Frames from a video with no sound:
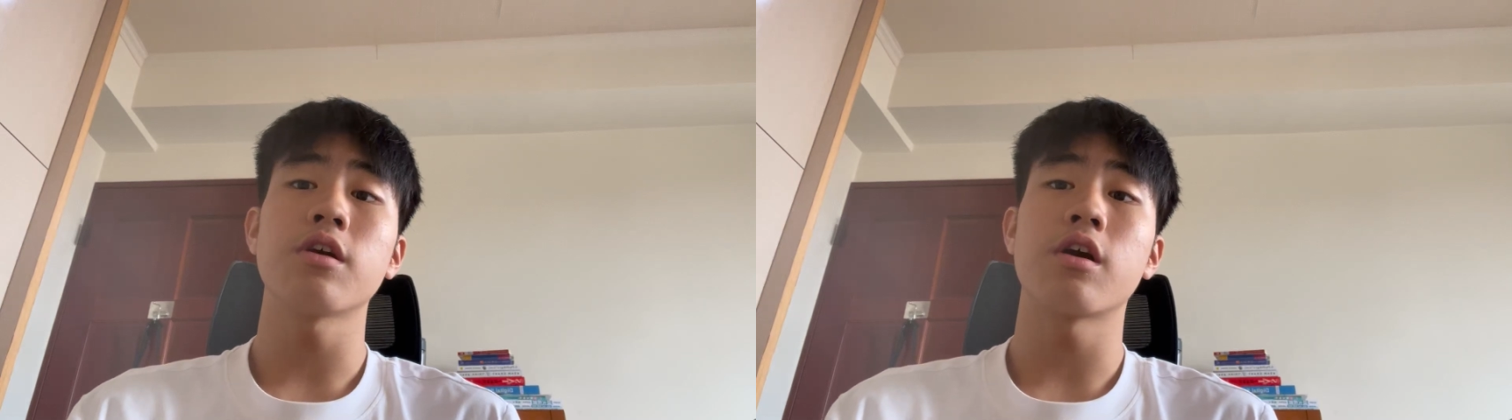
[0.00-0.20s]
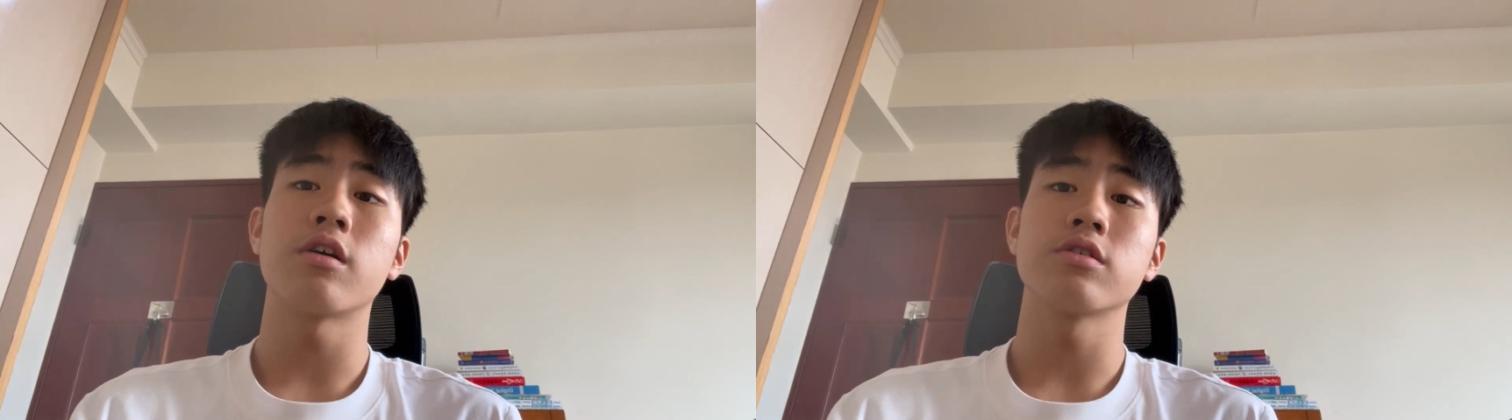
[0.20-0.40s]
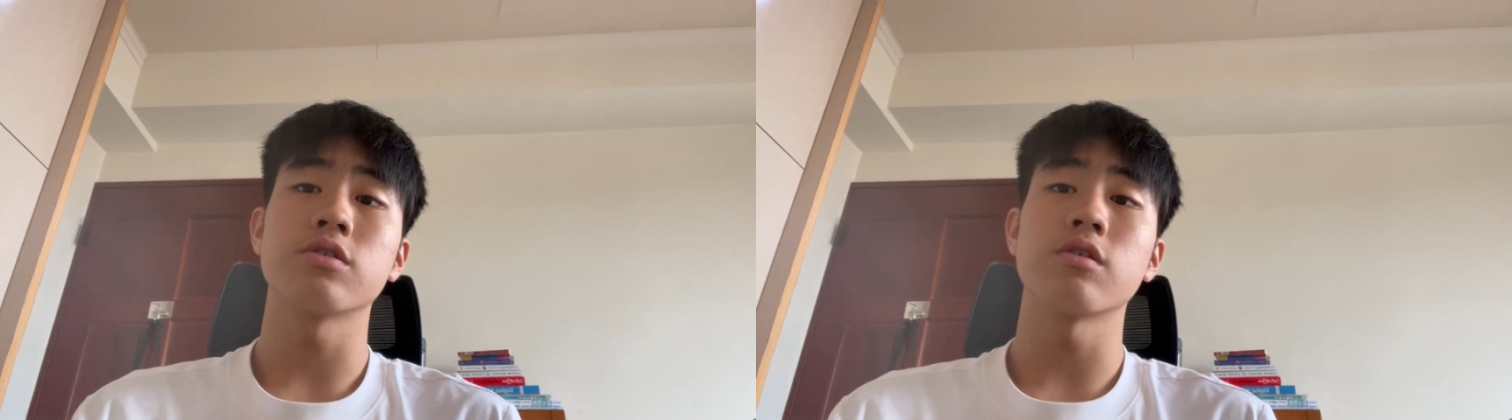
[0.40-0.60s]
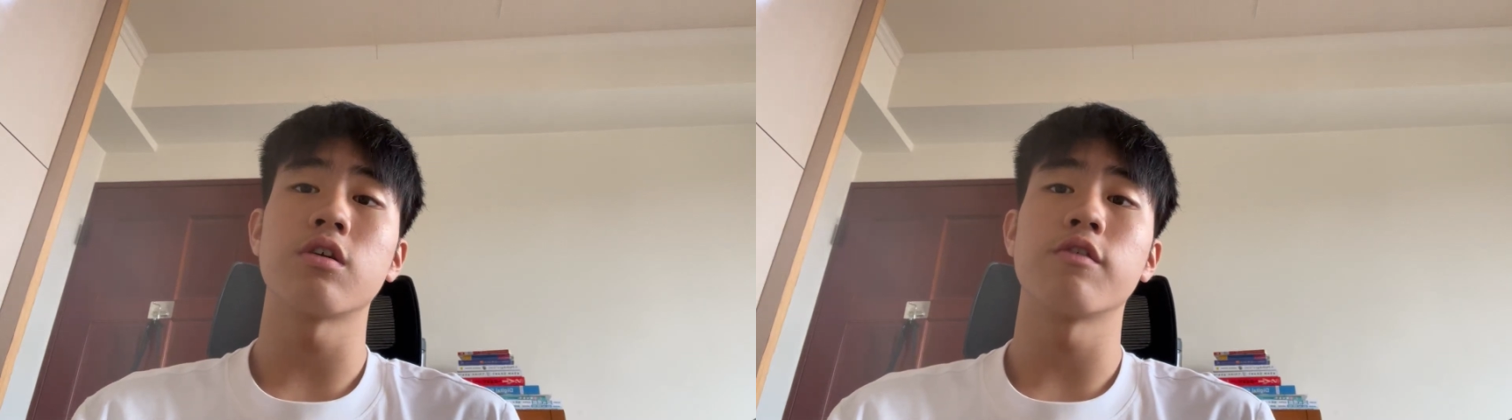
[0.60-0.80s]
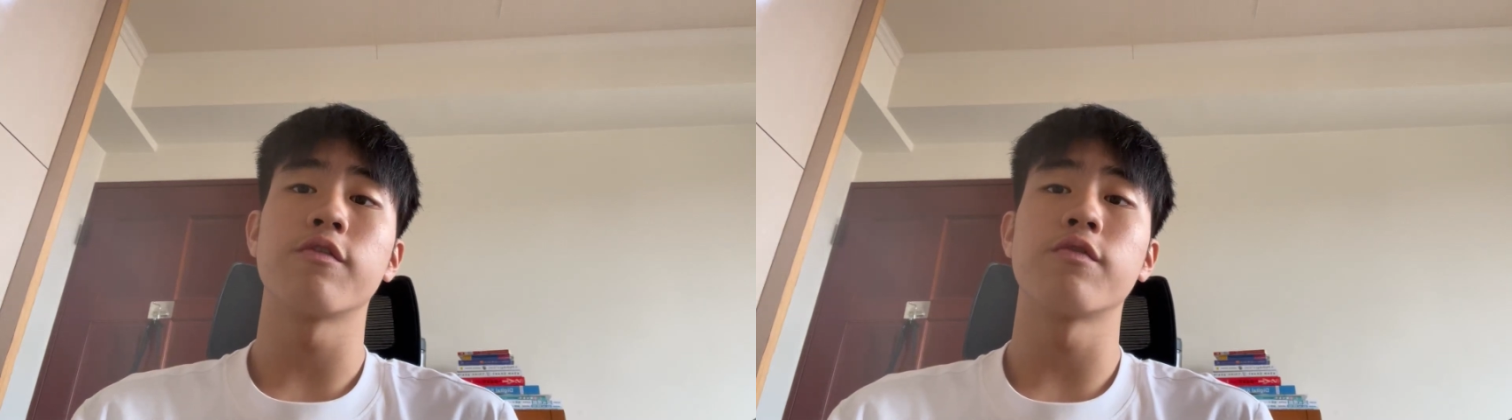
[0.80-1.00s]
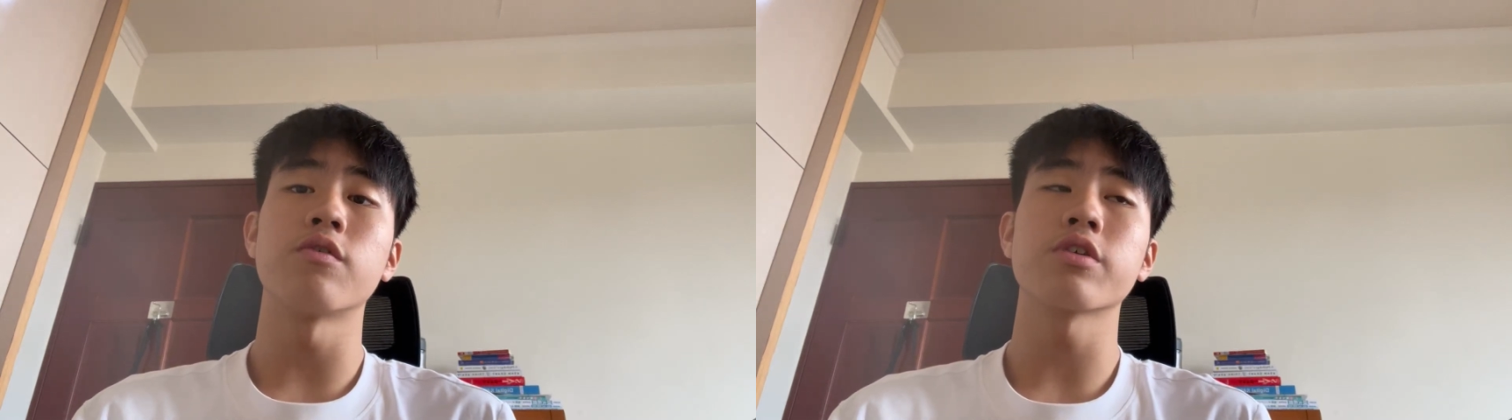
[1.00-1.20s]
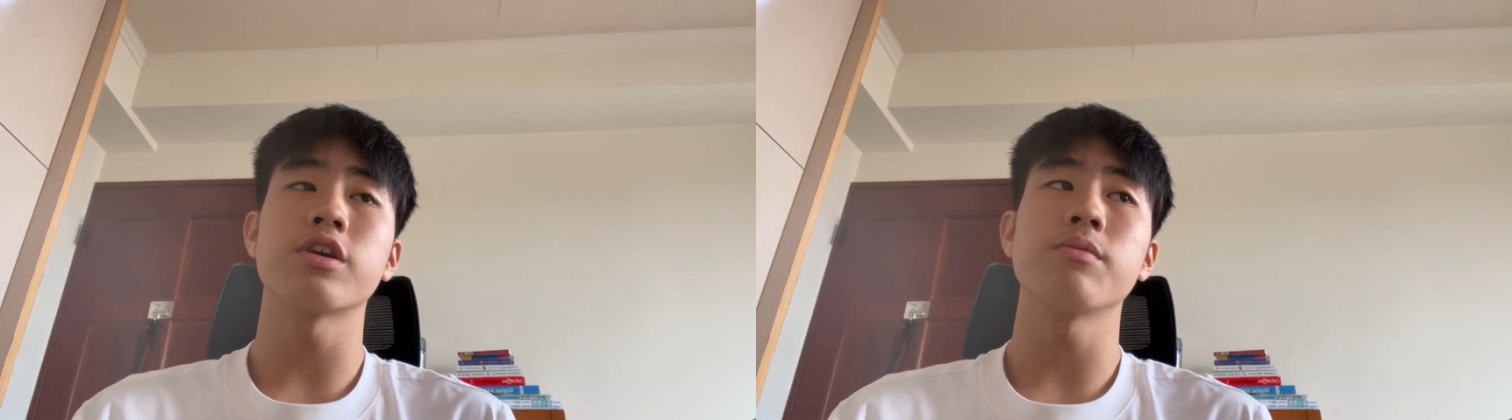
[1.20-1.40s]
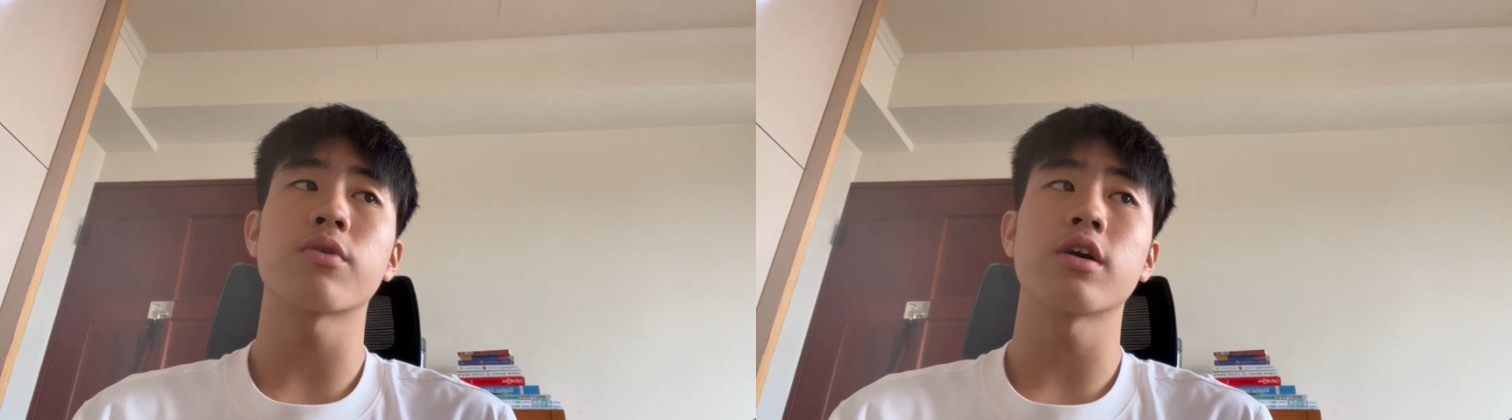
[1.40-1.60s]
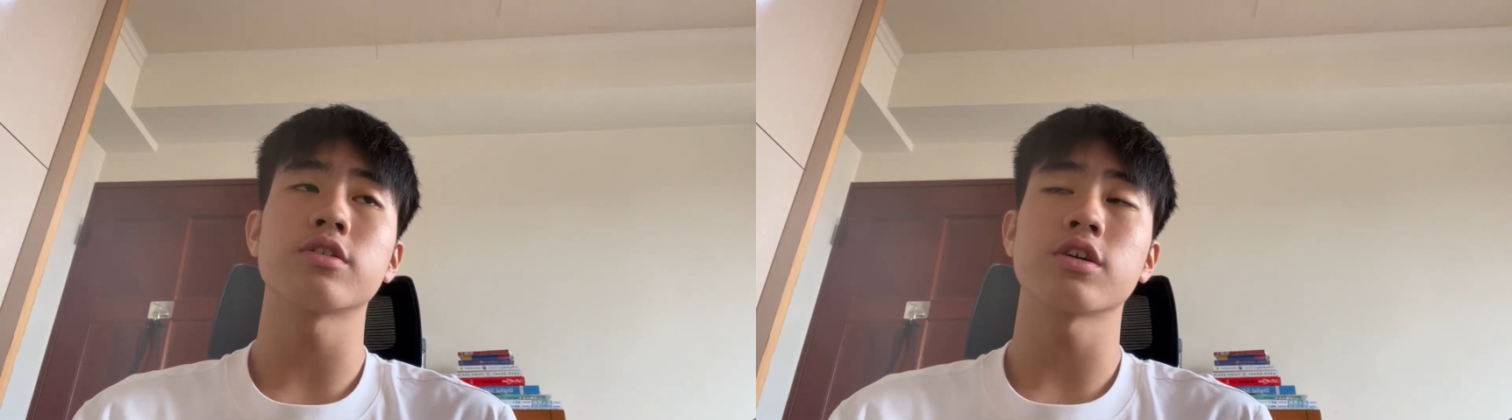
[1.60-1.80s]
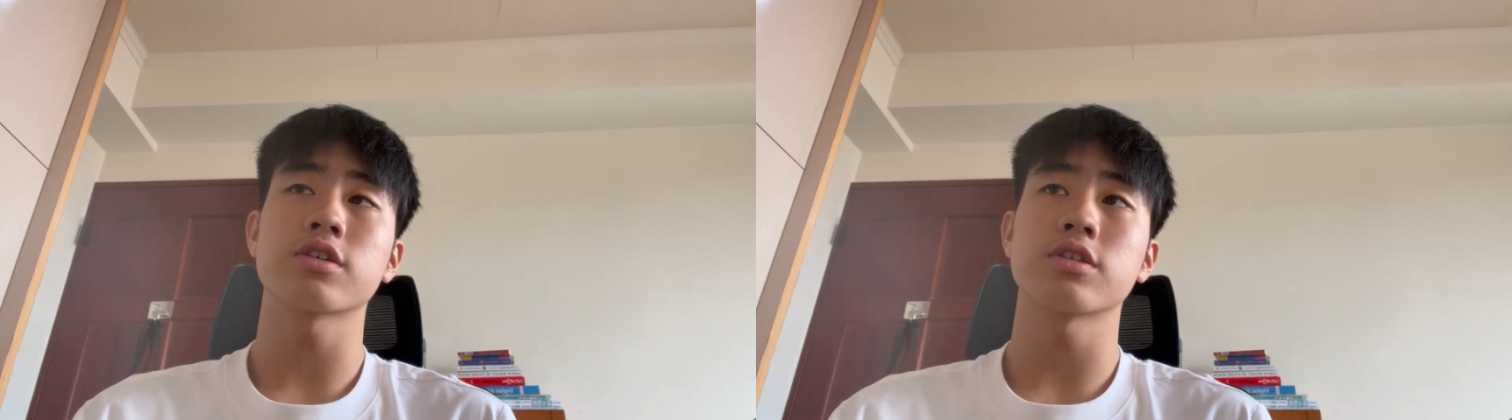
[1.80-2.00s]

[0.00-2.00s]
are a total of 4 key projects